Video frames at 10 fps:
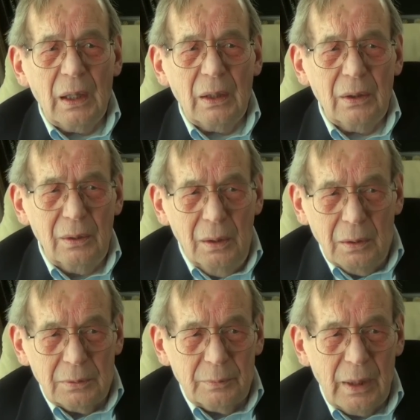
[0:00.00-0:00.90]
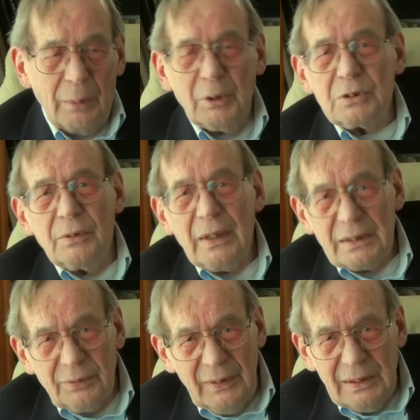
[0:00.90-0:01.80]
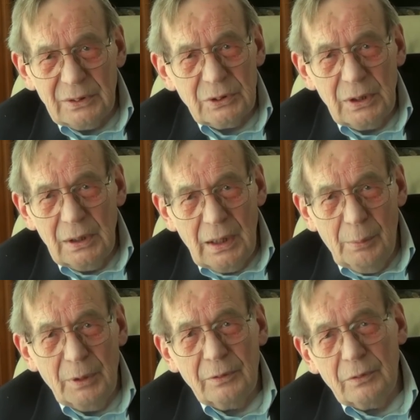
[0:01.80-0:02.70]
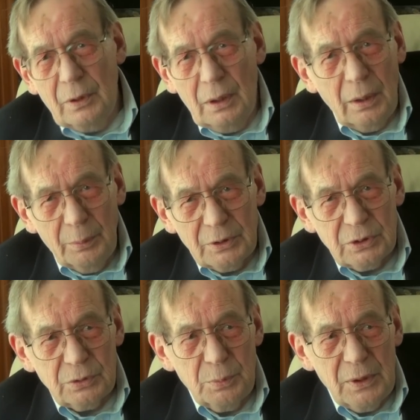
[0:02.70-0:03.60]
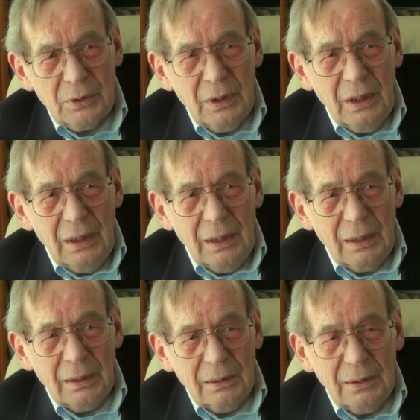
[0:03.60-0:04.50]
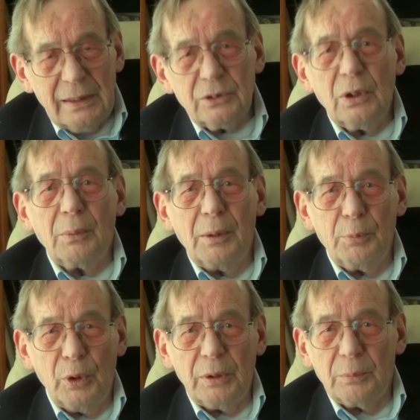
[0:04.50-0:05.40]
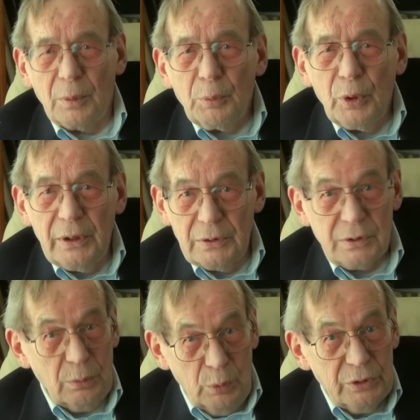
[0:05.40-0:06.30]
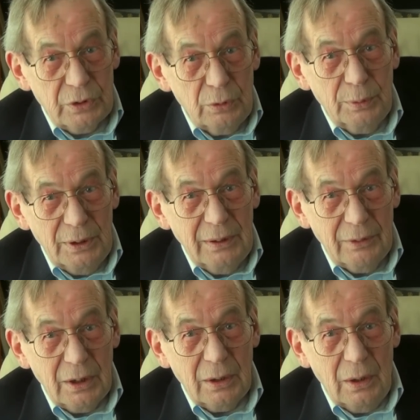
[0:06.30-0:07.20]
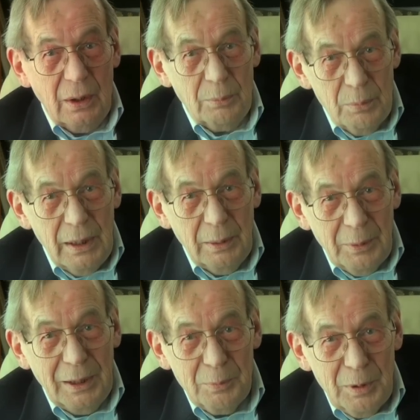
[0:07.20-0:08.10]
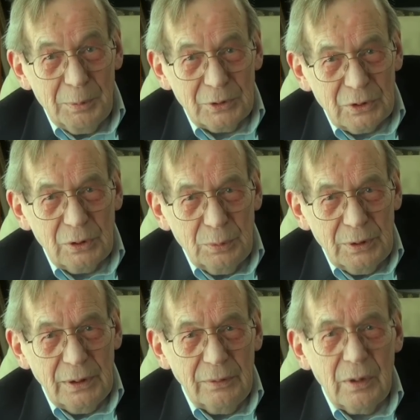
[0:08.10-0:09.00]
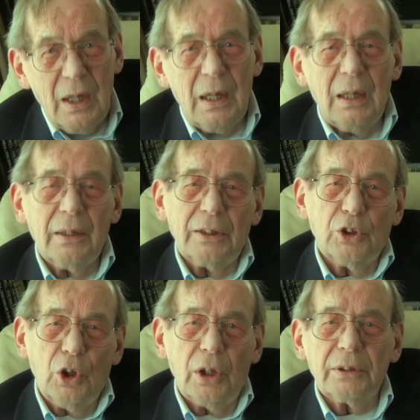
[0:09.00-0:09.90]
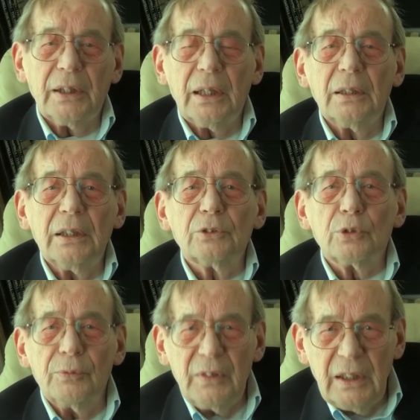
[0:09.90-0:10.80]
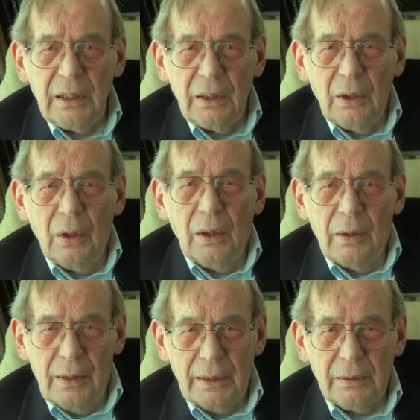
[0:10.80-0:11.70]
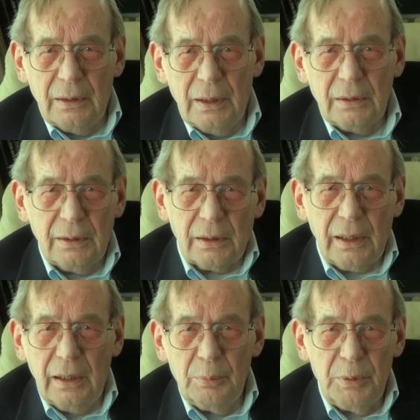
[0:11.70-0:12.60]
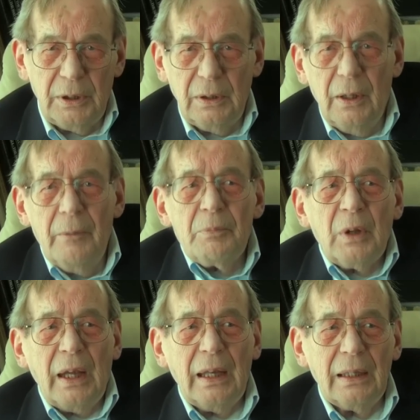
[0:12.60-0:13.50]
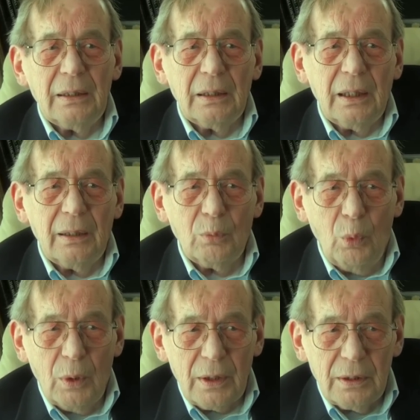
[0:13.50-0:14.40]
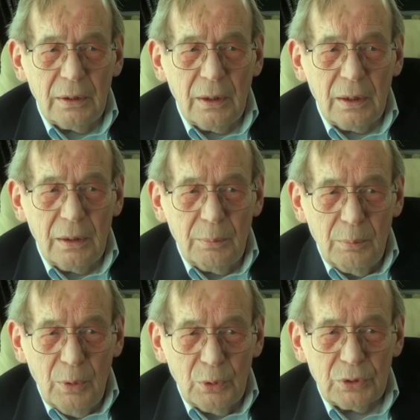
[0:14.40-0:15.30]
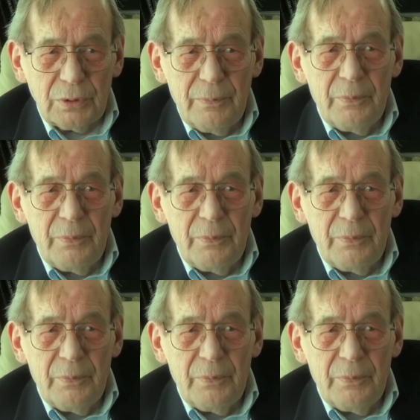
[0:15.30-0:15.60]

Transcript: How much of that's fantasy and how much is myth, that's not my point. My point is that we still believe in it. Many, many people still believe that God can intervene, that there can be, and one of the most